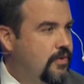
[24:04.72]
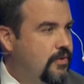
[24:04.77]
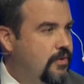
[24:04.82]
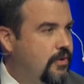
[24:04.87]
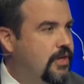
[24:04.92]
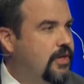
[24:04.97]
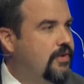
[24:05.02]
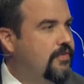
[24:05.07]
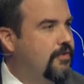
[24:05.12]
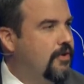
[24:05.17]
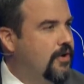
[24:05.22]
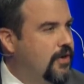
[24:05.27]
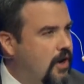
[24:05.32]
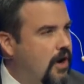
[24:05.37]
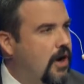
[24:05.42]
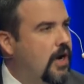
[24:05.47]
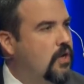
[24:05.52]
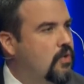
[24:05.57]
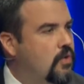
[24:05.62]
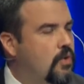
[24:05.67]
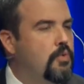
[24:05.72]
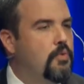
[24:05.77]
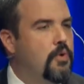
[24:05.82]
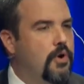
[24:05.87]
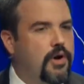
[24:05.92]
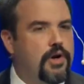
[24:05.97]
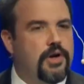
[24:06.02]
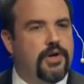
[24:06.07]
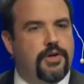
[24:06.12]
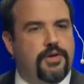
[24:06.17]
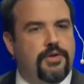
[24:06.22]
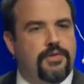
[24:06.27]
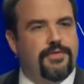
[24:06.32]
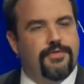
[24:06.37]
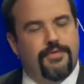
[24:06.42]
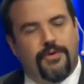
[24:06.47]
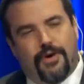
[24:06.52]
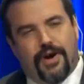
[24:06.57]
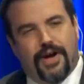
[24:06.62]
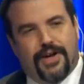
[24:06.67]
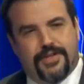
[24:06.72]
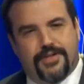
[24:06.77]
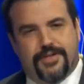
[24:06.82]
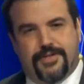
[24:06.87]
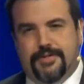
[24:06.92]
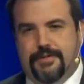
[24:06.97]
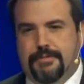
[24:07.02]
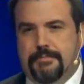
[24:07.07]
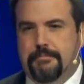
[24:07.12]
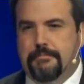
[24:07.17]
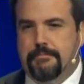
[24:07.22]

looking for a God who will work for us.